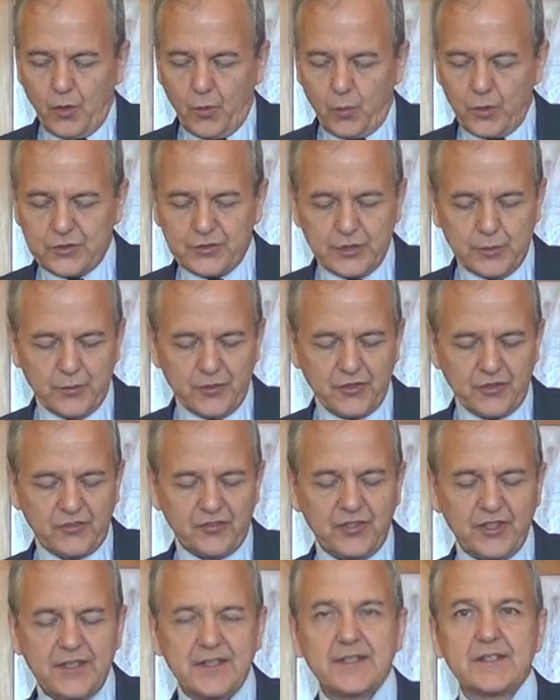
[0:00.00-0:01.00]
which he was
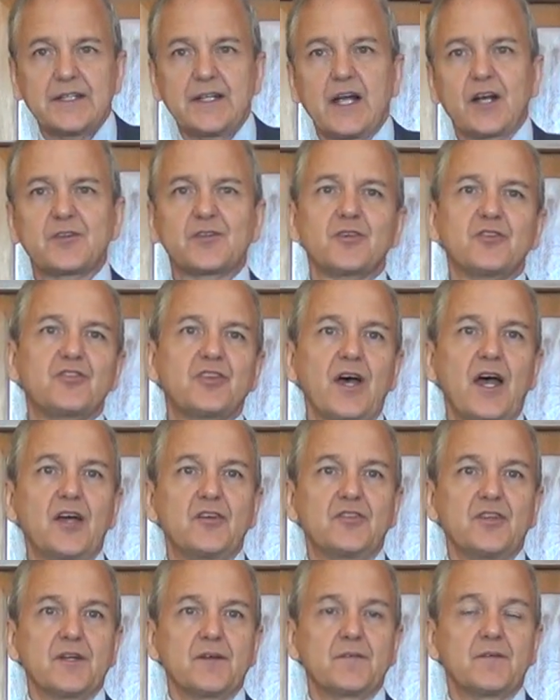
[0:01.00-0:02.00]
exceedingly
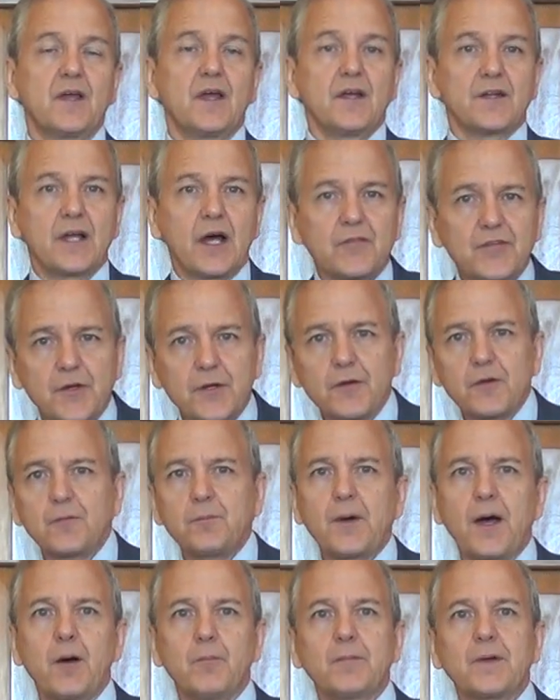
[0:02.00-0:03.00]
exercising now, if you hear
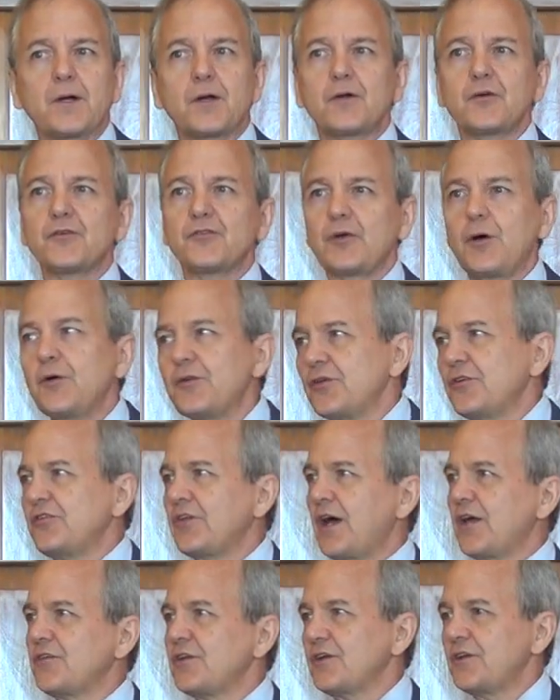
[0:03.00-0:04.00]
about miracles, oh, this
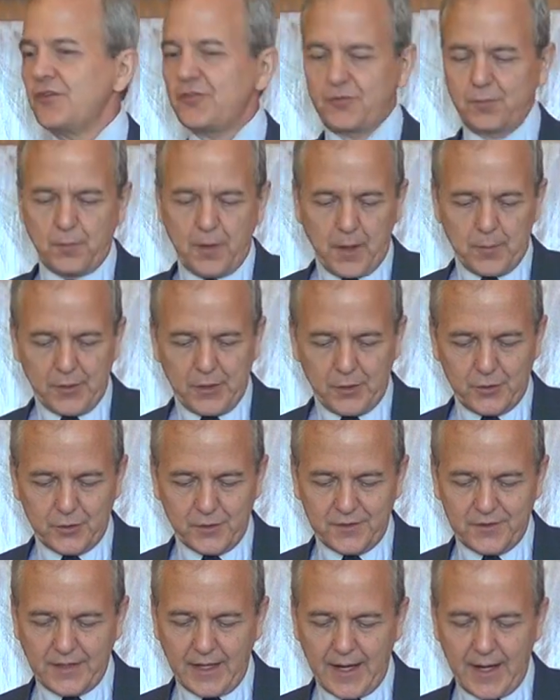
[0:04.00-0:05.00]
sounds like he's probably a
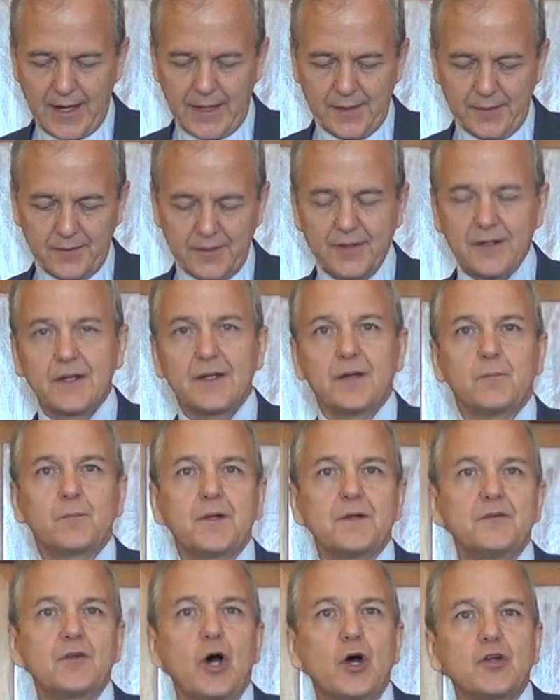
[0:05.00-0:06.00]
good guy.
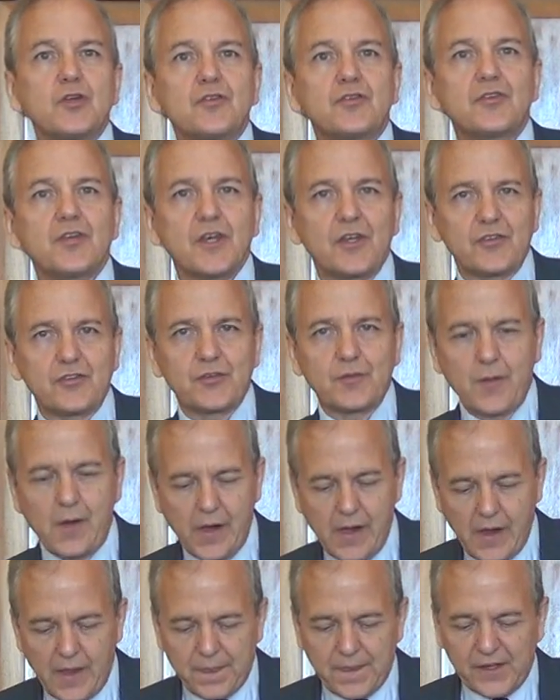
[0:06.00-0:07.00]
But notice
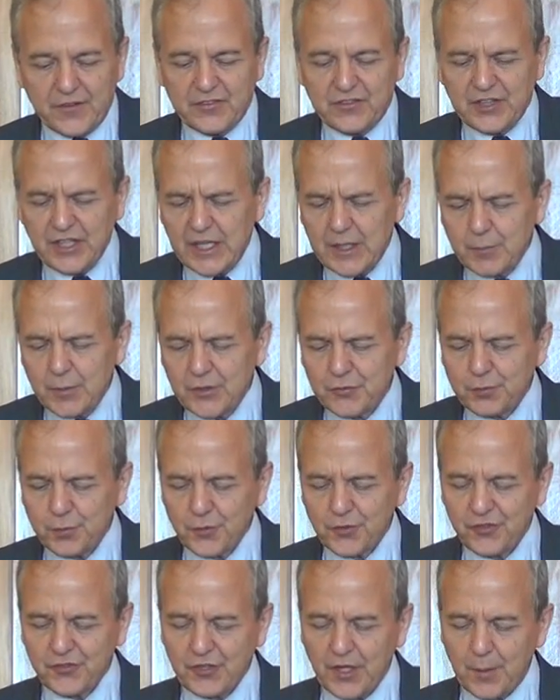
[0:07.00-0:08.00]
this the demons
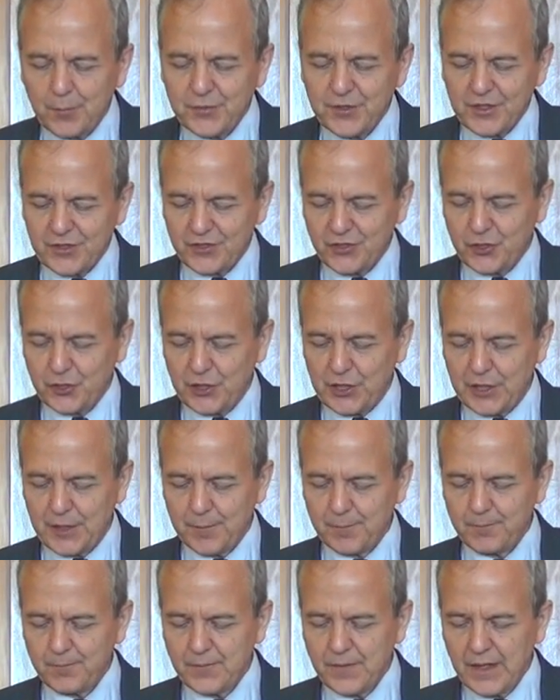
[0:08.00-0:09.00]
were subject to
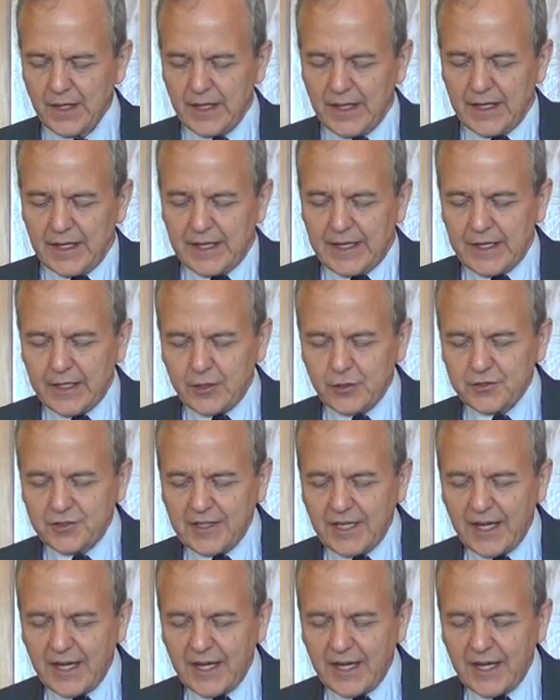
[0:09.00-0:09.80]
him. He could